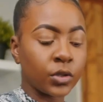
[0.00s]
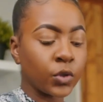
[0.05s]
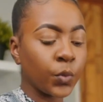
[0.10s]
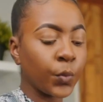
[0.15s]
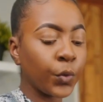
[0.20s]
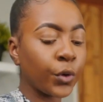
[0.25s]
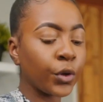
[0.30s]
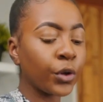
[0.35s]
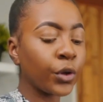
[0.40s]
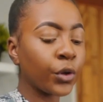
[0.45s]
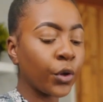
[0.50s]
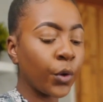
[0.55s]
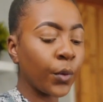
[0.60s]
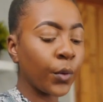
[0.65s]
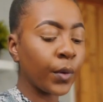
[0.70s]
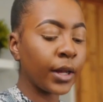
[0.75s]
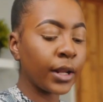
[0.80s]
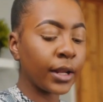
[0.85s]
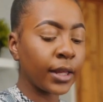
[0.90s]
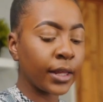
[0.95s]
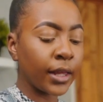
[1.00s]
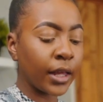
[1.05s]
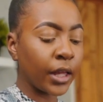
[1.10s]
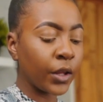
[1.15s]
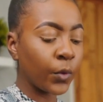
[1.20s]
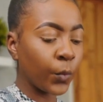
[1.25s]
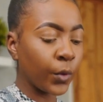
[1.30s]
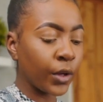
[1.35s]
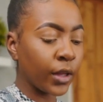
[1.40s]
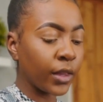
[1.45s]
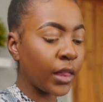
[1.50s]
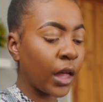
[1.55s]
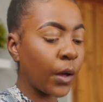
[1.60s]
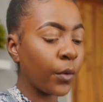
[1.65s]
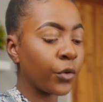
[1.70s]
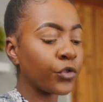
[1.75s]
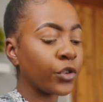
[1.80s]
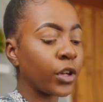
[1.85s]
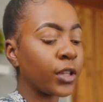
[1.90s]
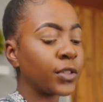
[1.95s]
So we're going to go in again with
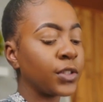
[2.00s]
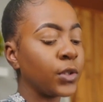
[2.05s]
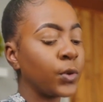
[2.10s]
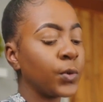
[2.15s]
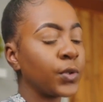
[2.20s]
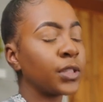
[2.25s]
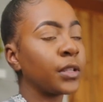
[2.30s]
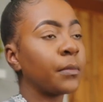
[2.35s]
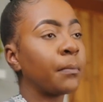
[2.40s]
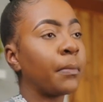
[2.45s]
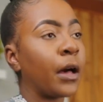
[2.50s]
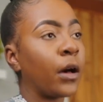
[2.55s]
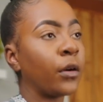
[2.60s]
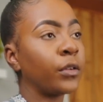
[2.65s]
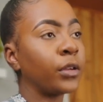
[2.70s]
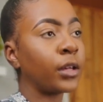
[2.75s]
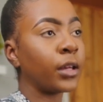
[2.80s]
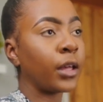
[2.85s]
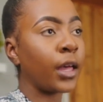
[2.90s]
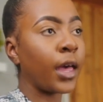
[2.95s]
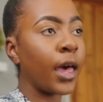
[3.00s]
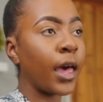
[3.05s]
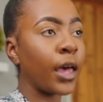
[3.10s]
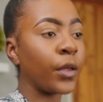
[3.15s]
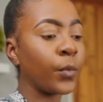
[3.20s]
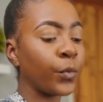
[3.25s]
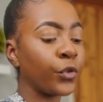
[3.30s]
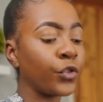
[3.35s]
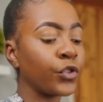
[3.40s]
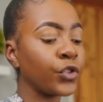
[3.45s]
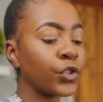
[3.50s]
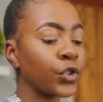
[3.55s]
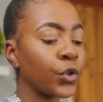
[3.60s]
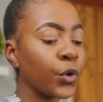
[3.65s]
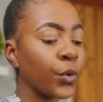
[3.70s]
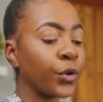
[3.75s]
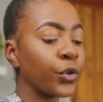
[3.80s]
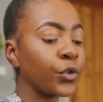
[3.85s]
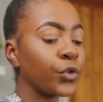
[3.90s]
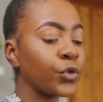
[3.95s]
our translucent powder, and we're just
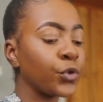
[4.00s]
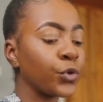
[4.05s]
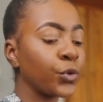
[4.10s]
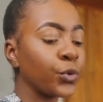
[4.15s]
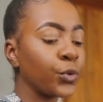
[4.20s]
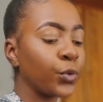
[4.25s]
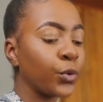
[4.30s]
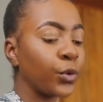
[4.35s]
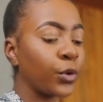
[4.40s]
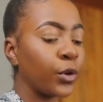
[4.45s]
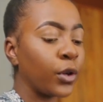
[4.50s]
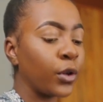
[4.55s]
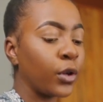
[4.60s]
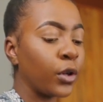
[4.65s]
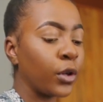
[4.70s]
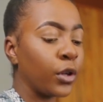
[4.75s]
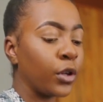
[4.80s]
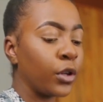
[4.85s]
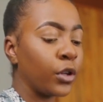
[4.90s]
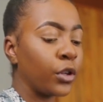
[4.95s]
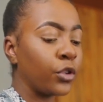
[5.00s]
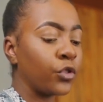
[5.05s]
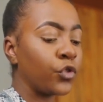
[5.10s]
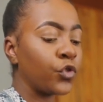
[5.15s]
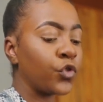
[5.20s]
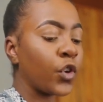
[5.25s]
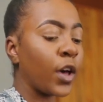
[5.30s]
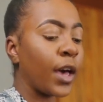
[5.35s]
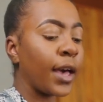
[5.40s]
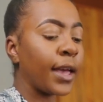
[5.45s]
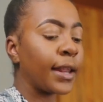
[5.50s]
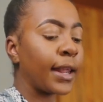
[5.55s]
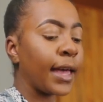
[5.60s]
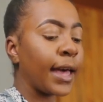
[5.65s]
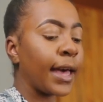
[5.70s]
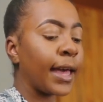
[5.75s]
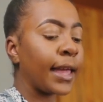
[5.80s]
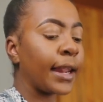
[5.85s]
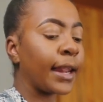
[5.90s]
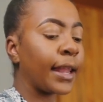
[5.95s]
going to try and
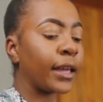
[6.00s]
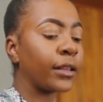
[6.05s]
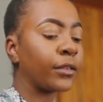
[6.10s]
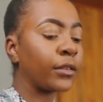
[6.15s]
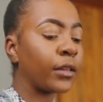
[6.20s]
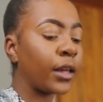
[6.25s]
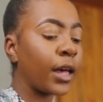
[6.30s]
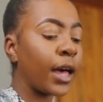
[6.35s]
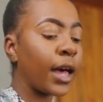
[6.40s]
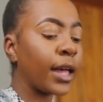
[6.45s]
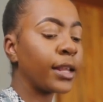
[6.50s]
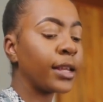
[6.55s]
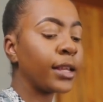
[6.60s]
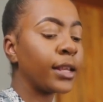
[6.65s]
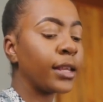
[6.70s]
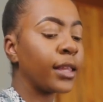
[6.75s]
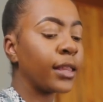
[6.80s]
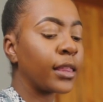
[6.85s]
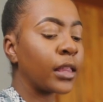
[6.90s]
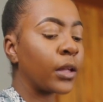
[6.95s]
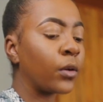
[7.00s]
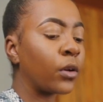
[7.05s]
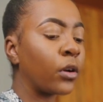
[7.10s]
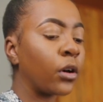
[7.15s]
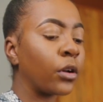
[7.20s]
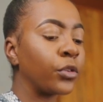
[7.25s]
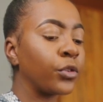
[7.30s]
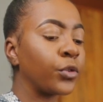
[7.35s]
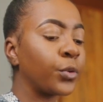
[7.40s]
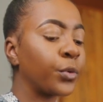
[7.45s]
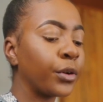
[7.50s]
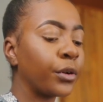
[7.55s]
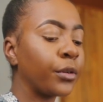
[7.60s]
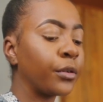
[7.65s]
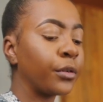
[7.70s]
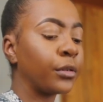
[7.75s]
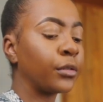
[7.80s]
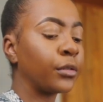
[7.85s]
highlight underneath our contour.